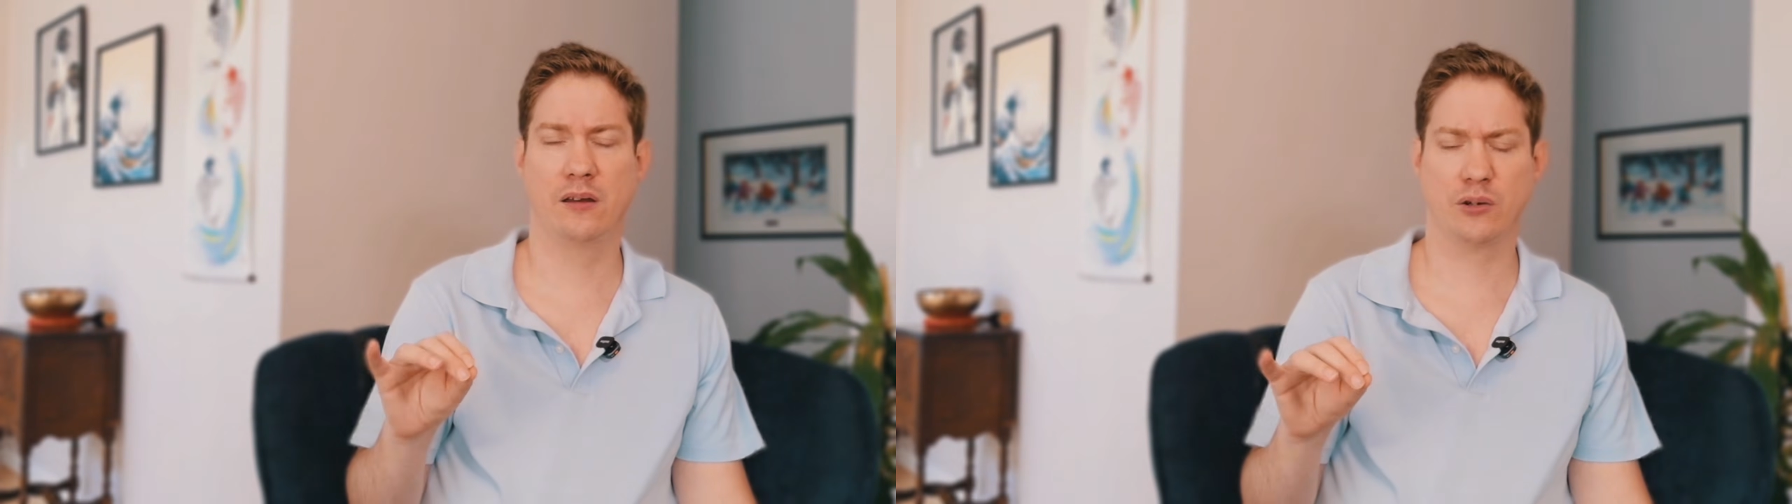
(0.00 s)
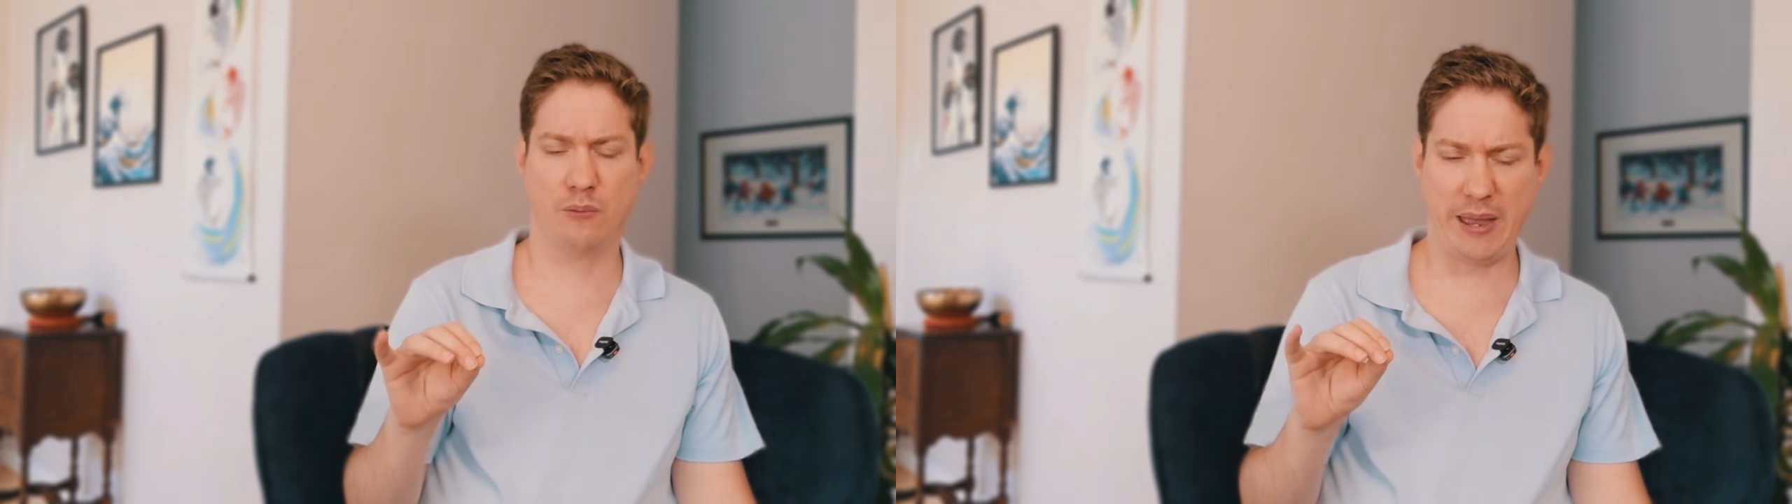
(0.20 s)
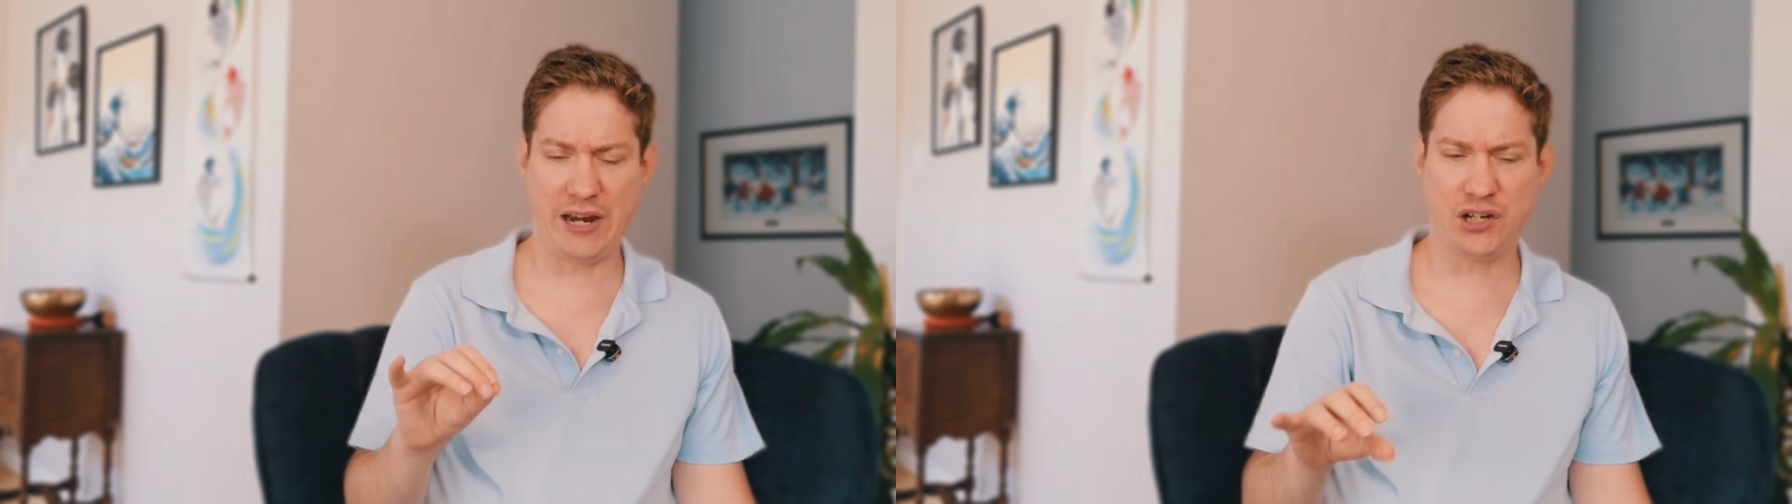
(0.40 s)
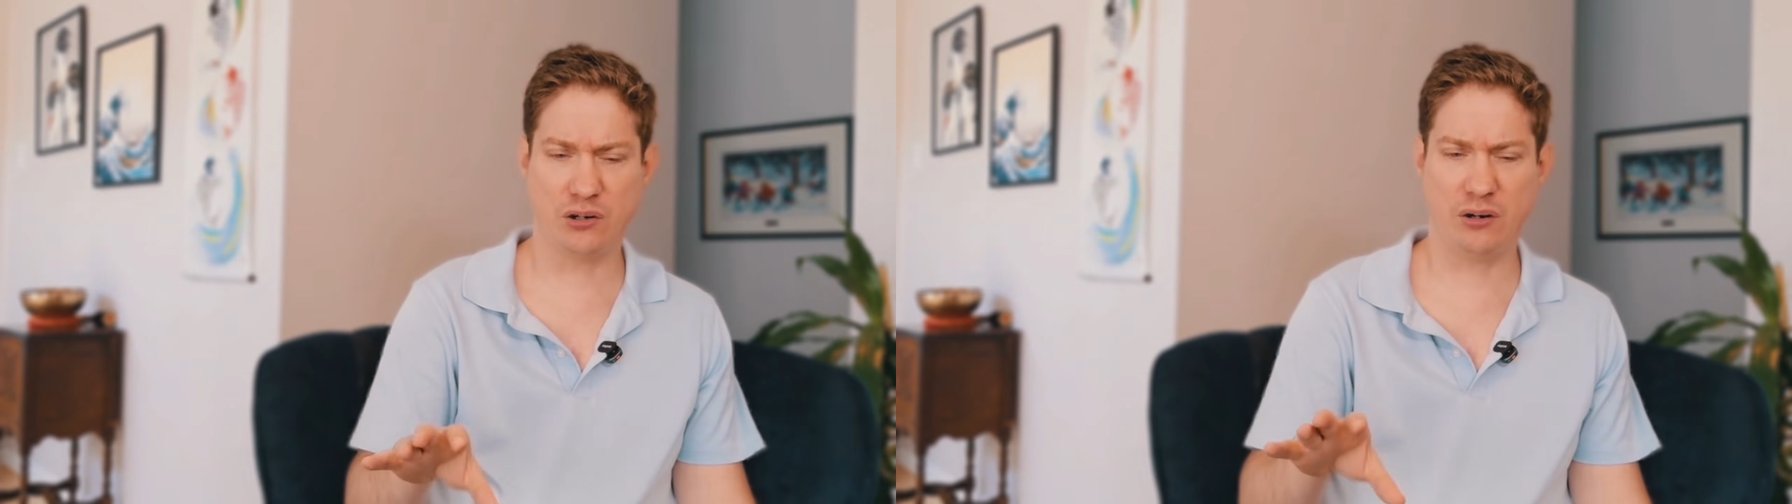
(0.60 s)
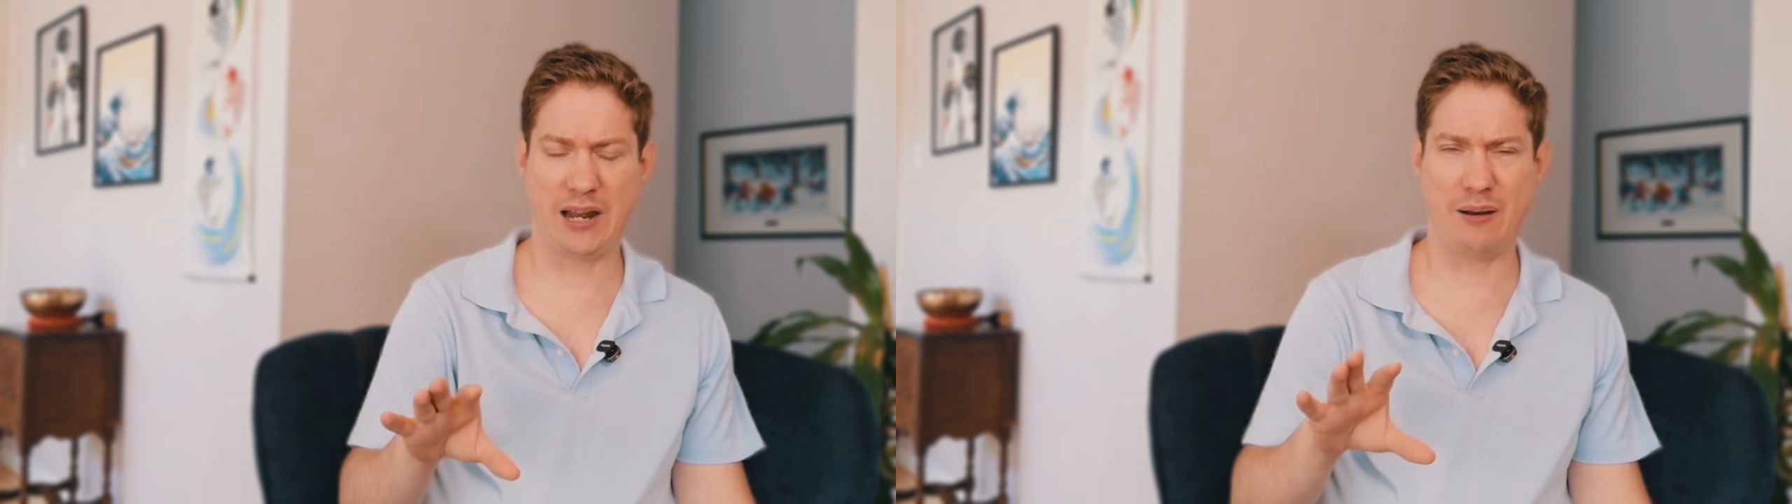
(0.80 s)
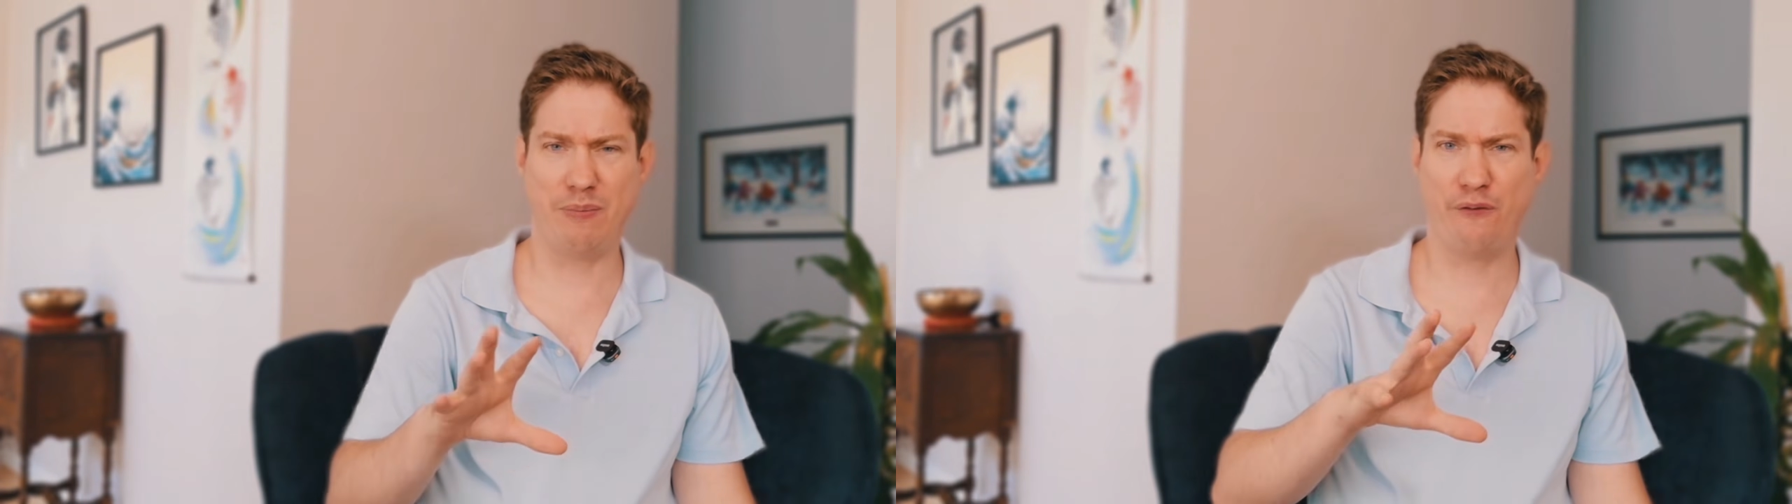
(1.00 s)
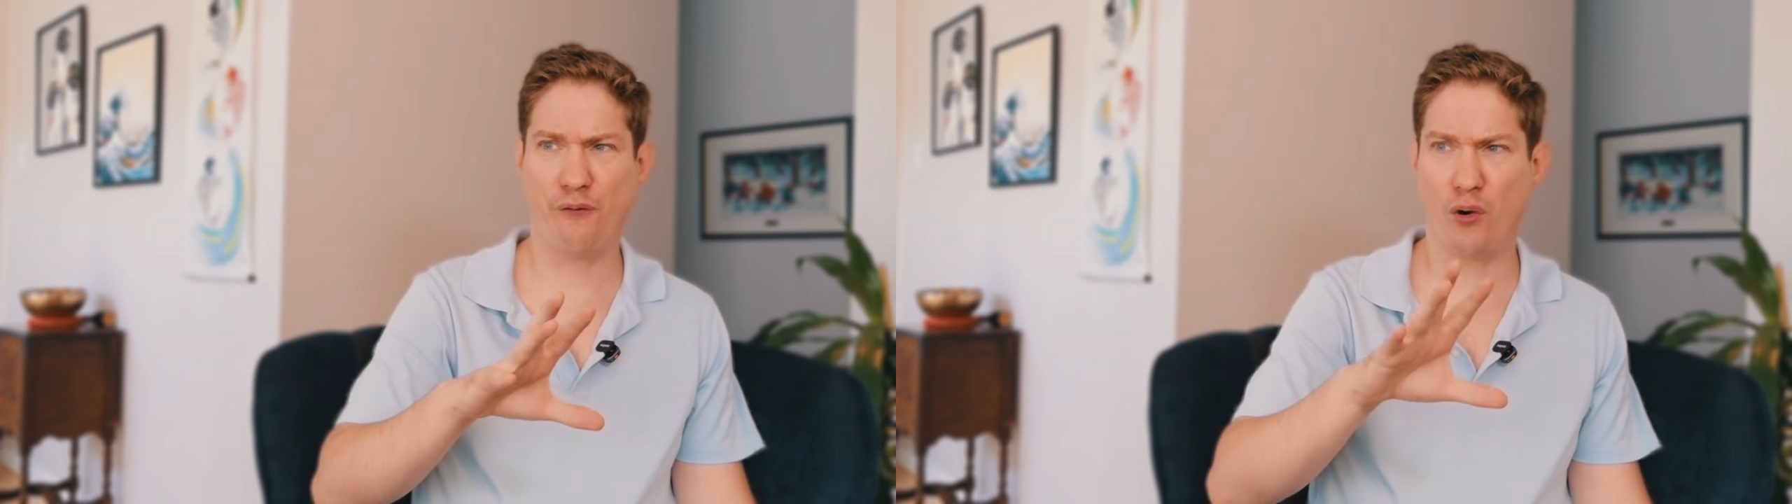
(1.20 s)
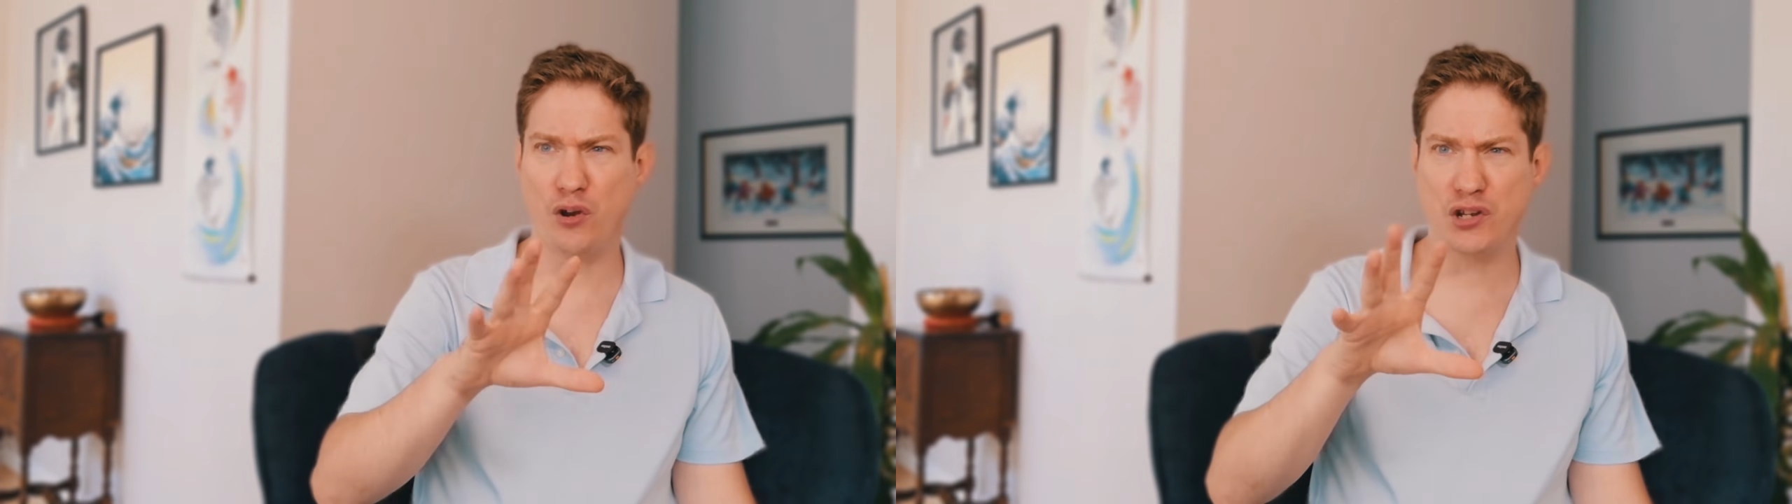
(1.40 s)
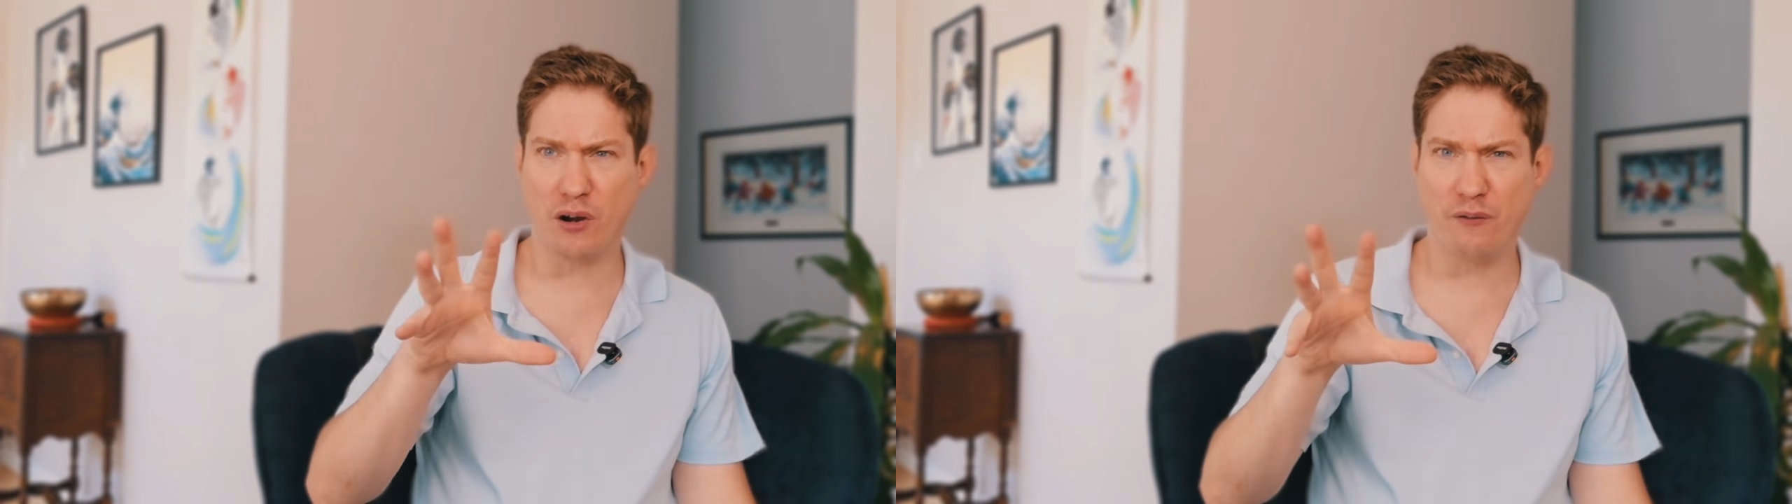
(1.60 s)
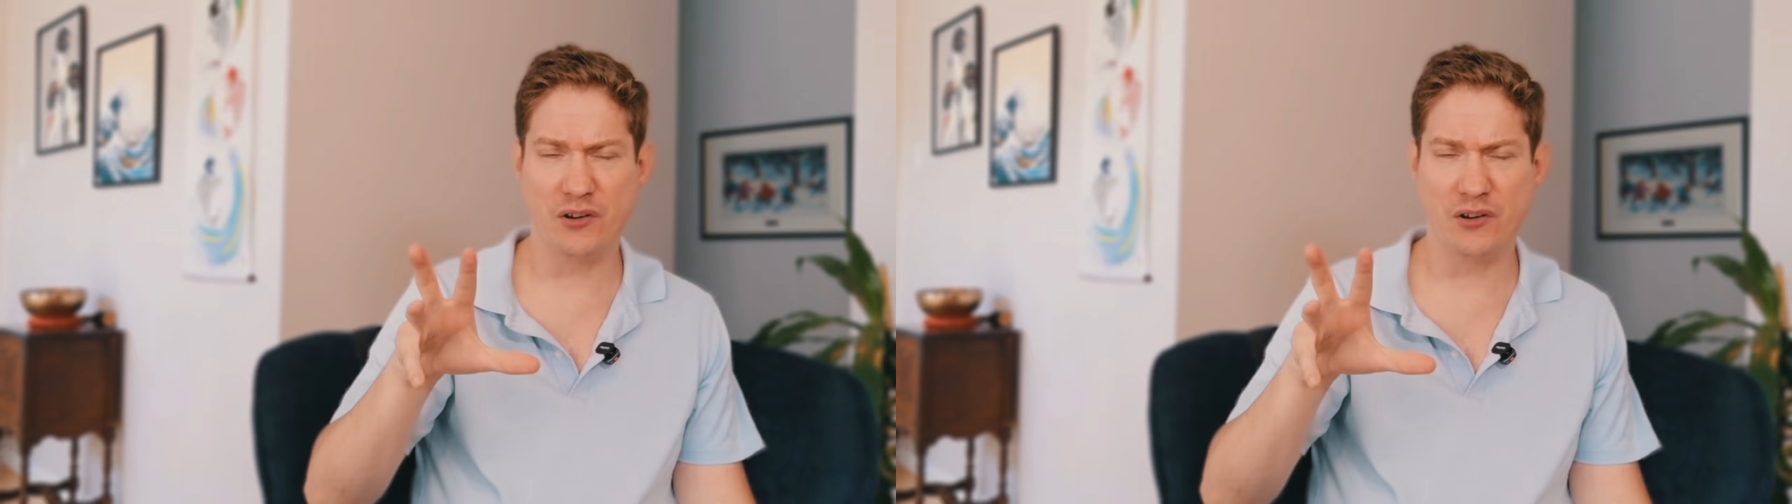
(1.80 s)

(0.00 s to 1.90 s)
So make sure that before you start